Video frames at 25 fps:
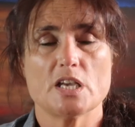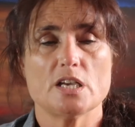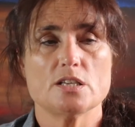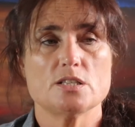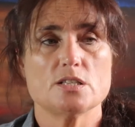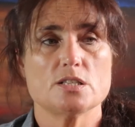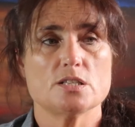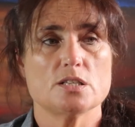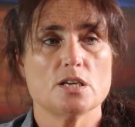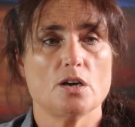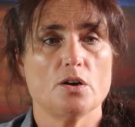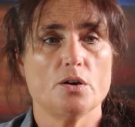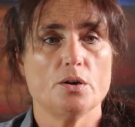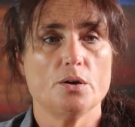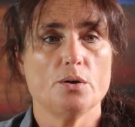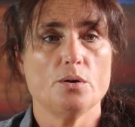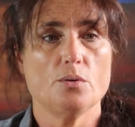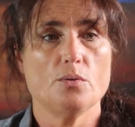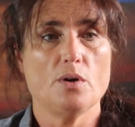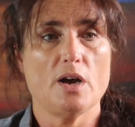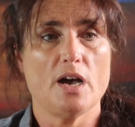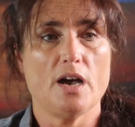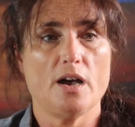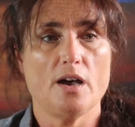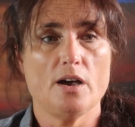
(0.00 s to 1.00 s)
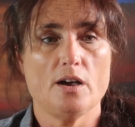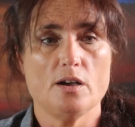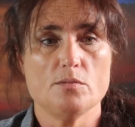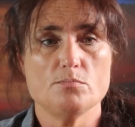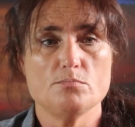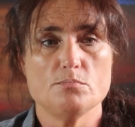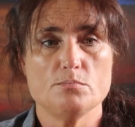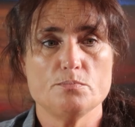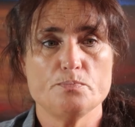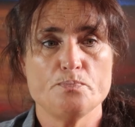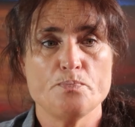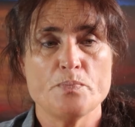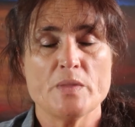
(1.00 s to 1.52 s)
So
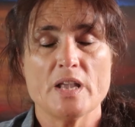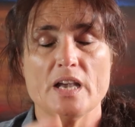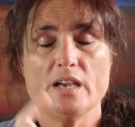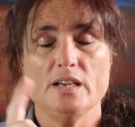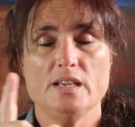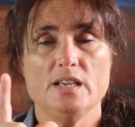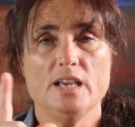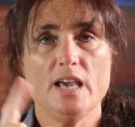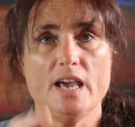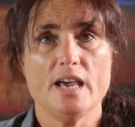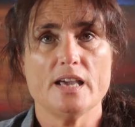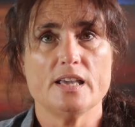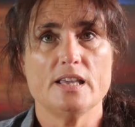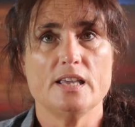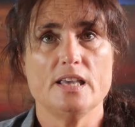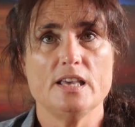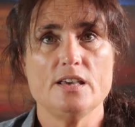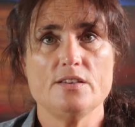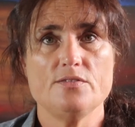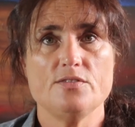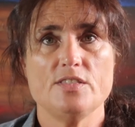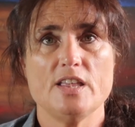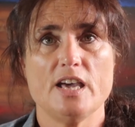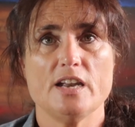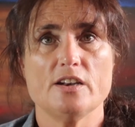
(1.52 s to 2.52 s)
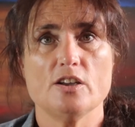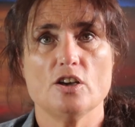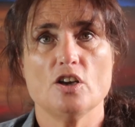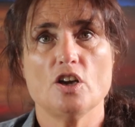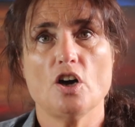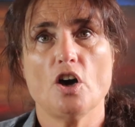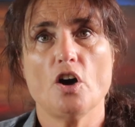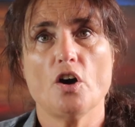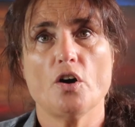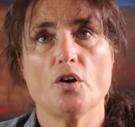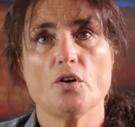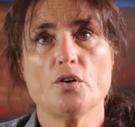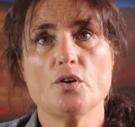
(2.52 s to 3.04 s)
yeah, give that a
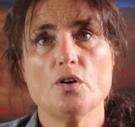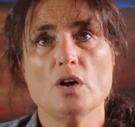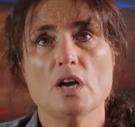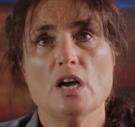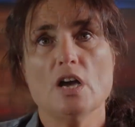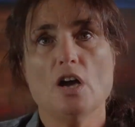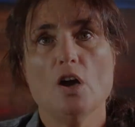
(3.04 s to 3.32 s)
go.